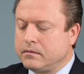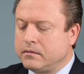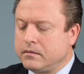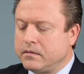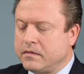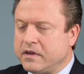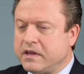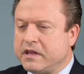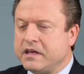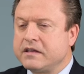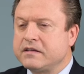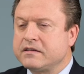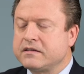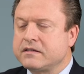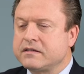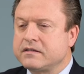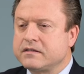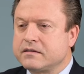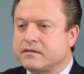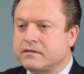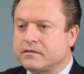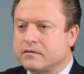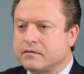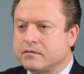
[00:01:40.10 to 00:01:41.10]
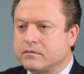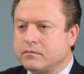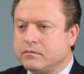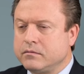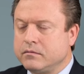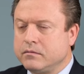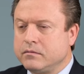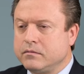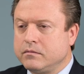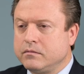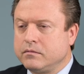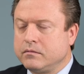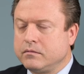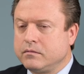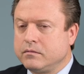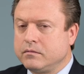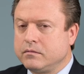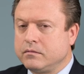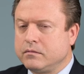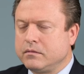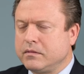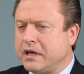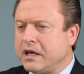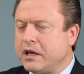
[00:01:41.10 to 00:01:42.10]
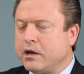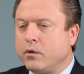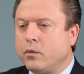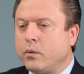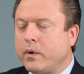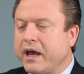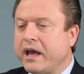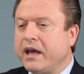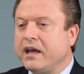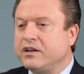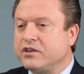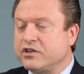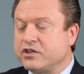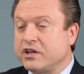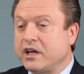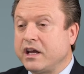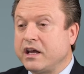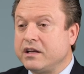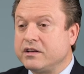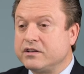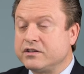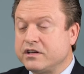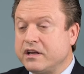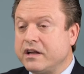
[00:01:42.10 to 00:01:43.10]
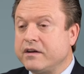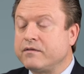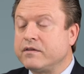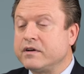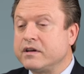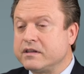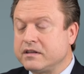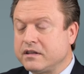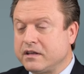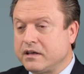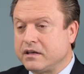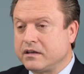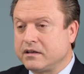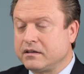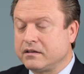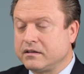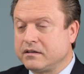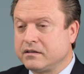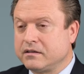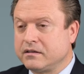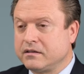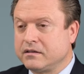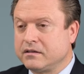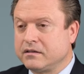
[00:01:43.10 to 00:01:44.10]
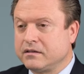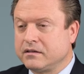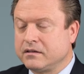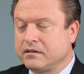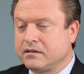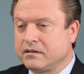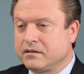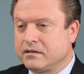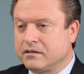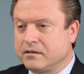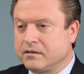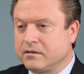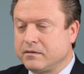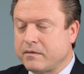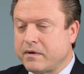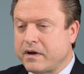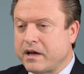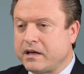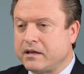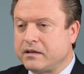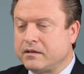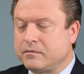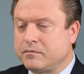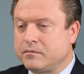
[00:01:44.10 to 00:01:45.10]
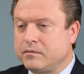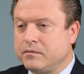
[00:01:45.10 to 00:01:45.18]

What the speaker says: This, in a way, changed everything, right?